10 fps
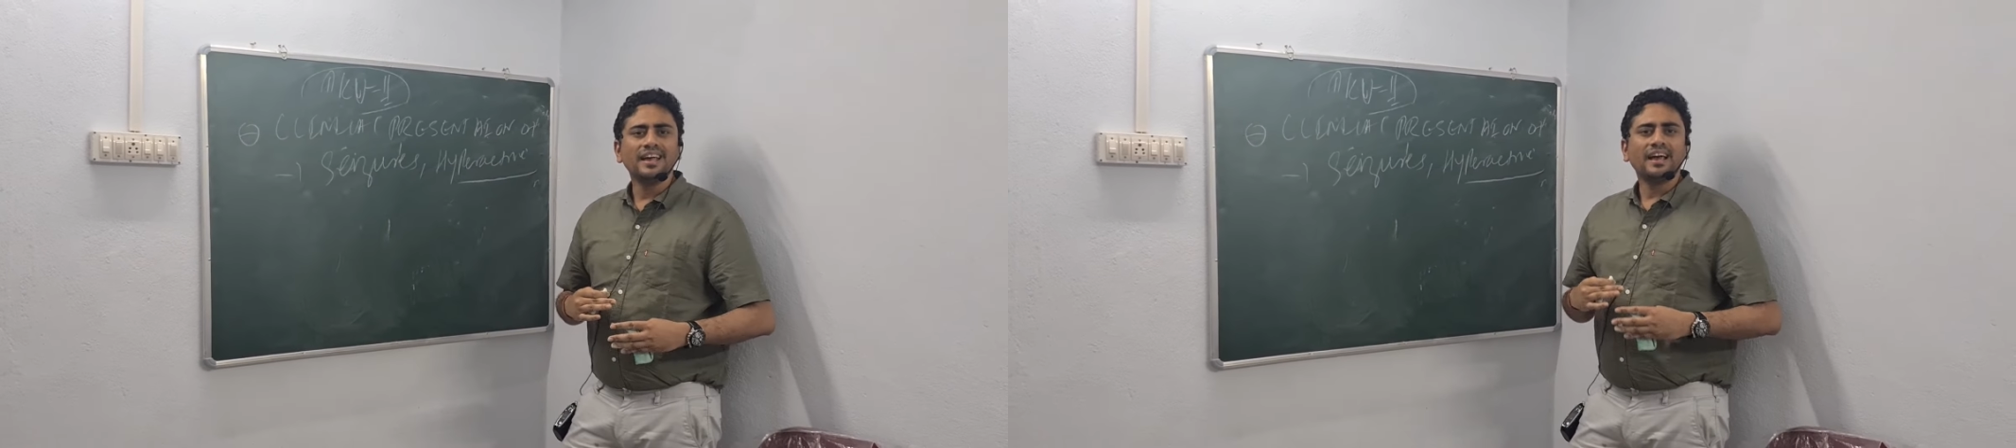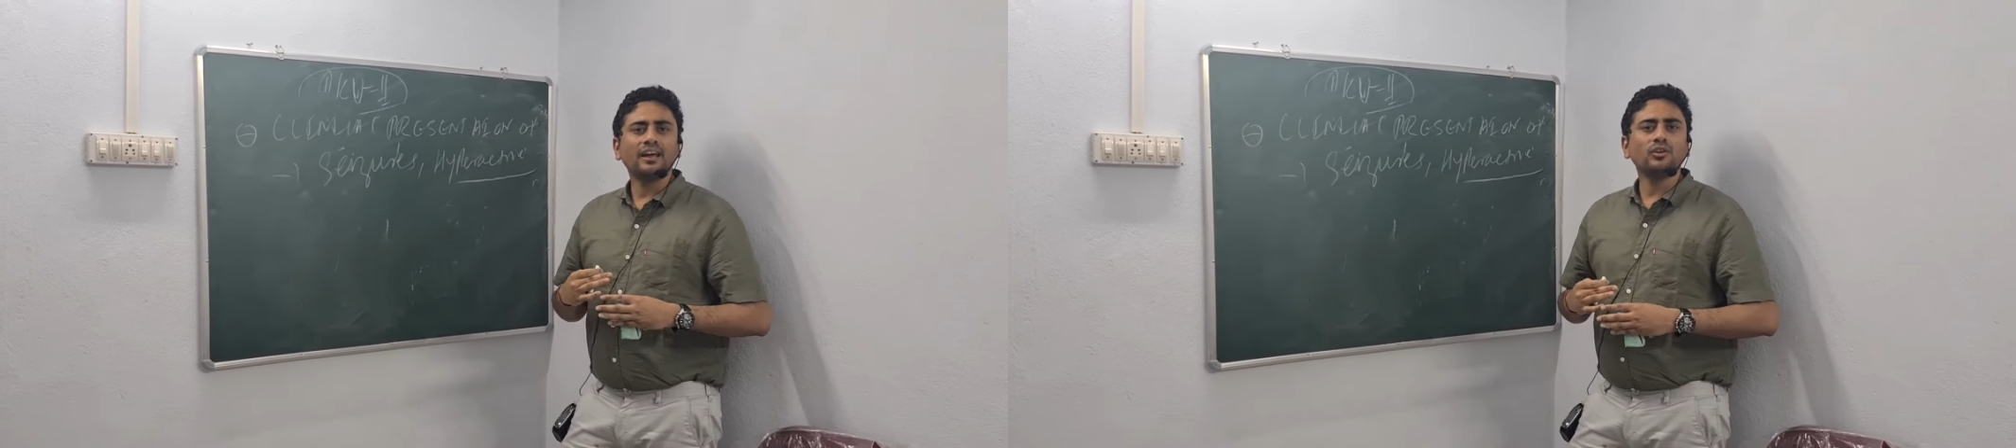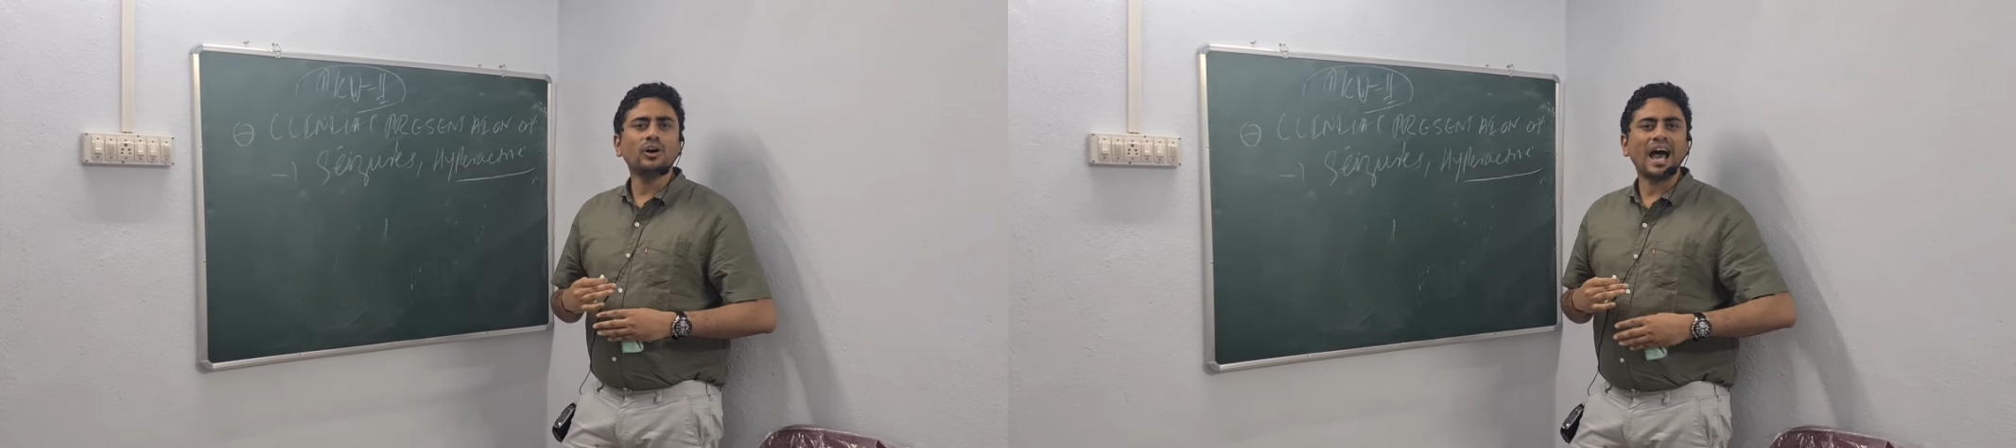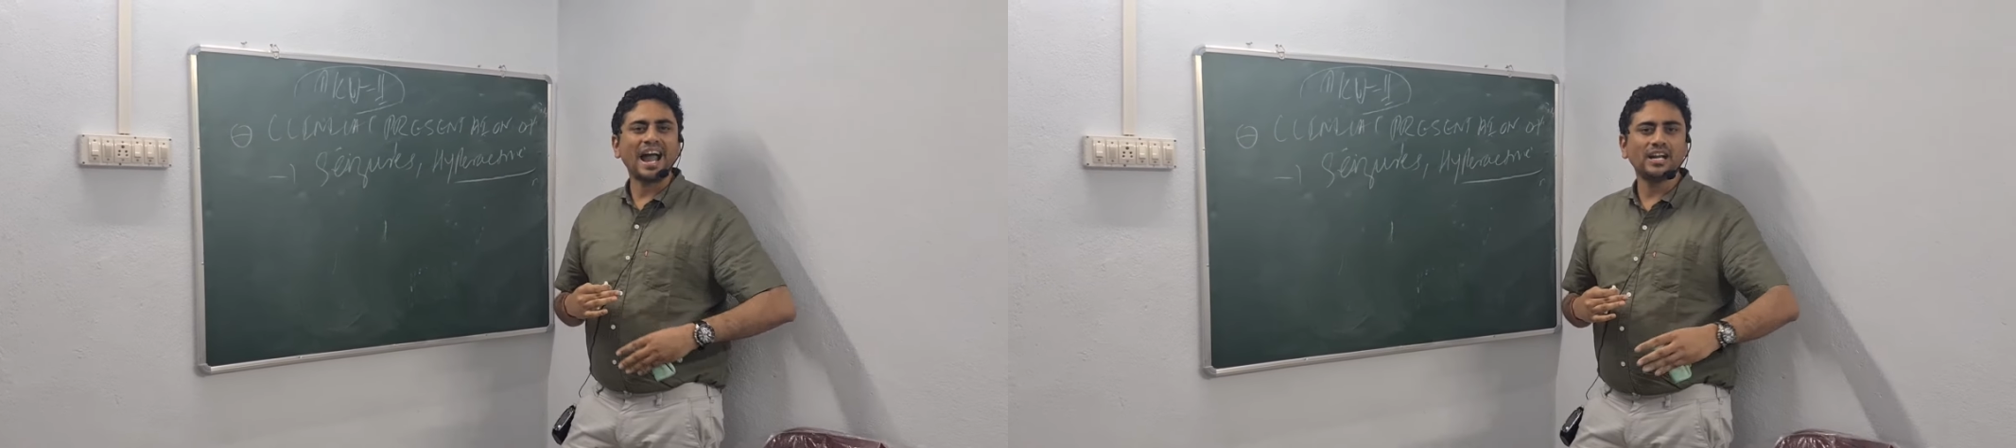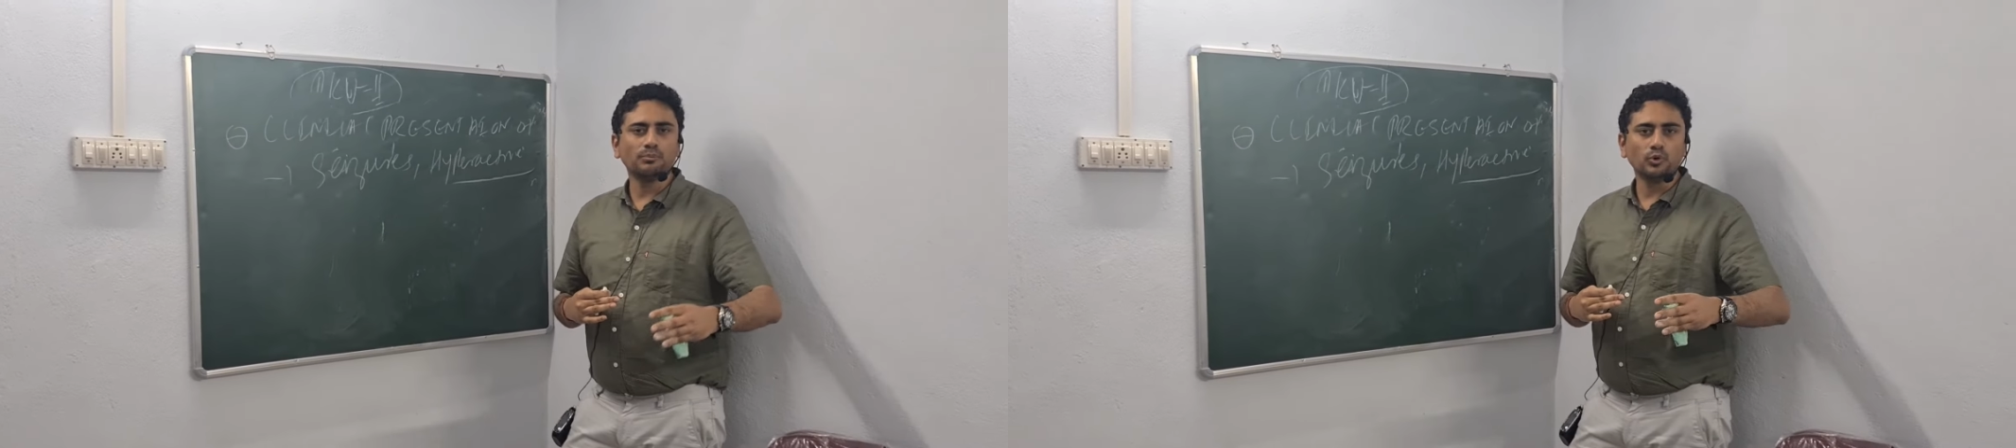
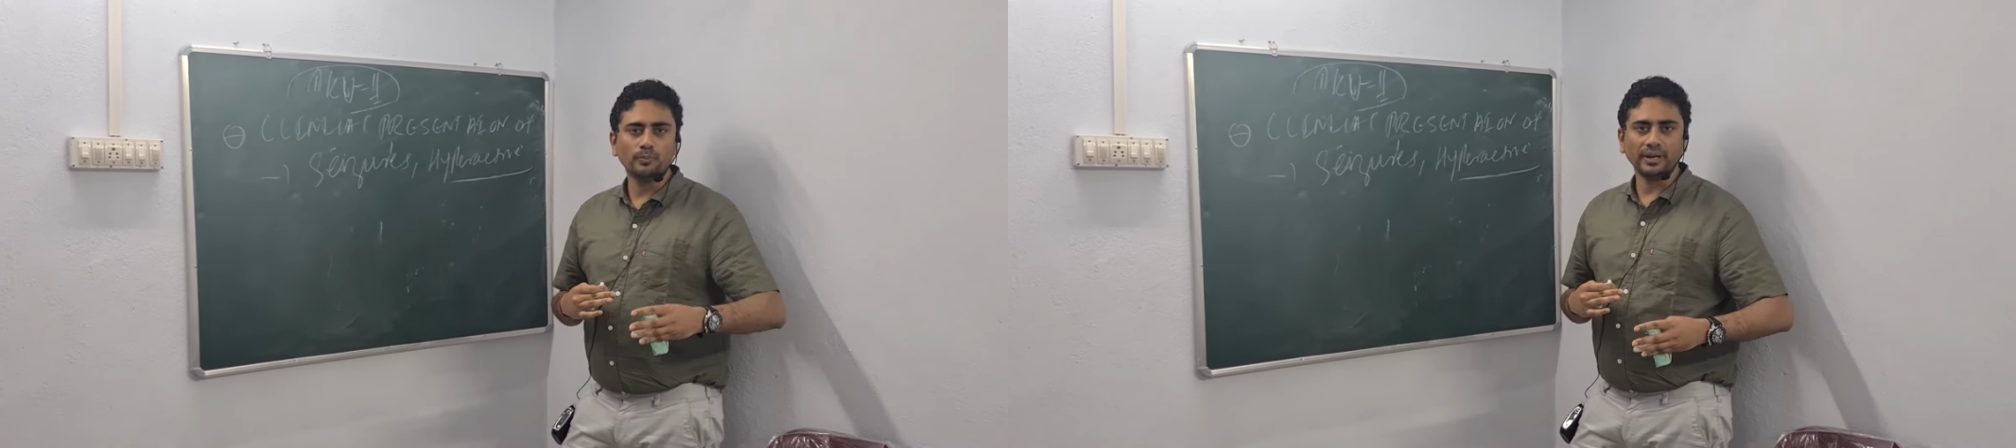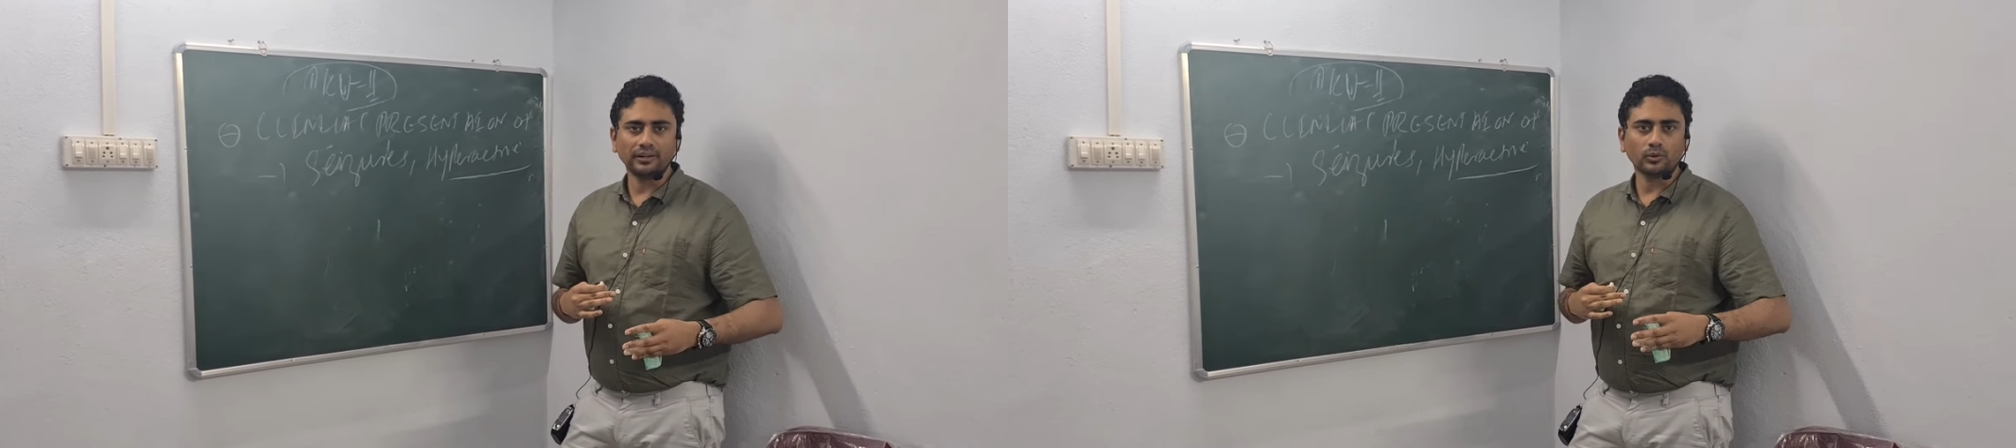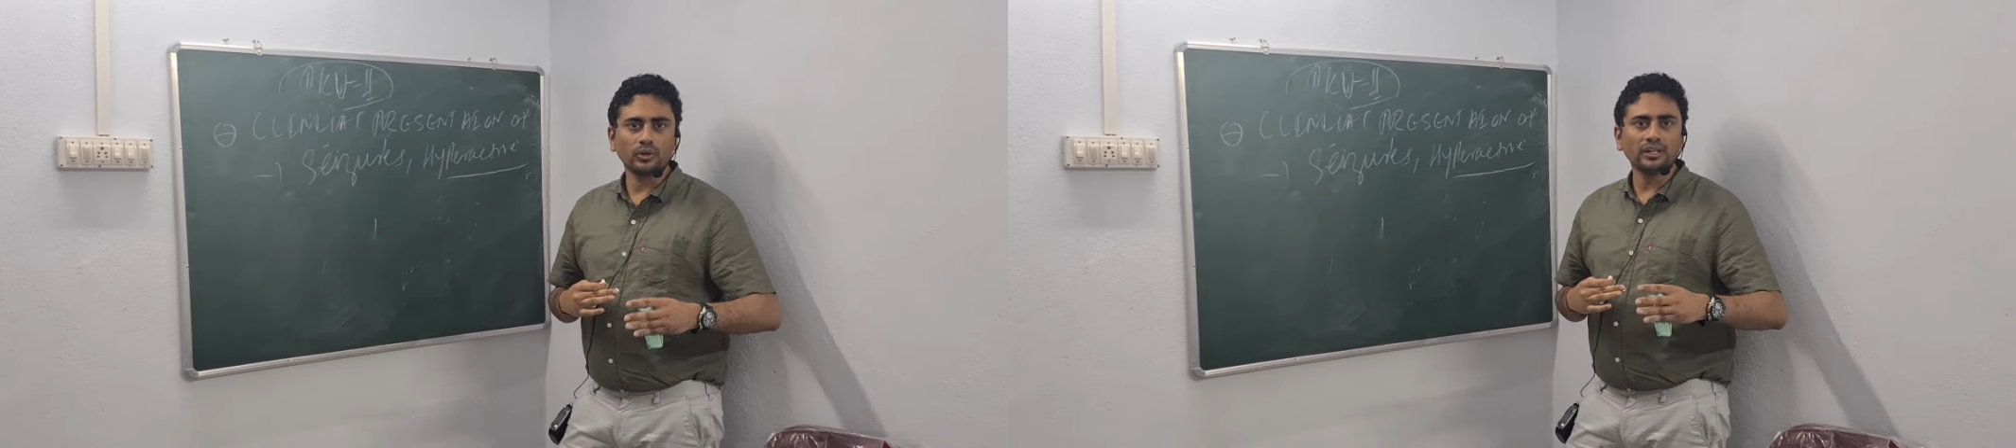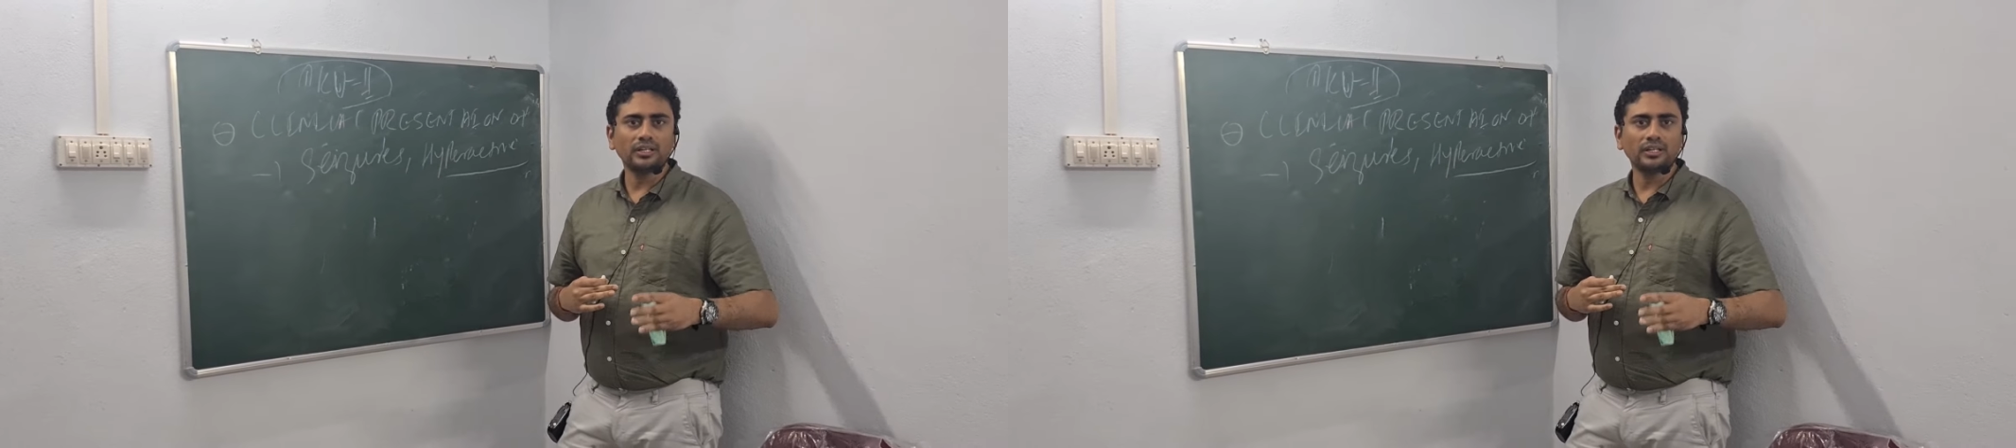hand movement, okay.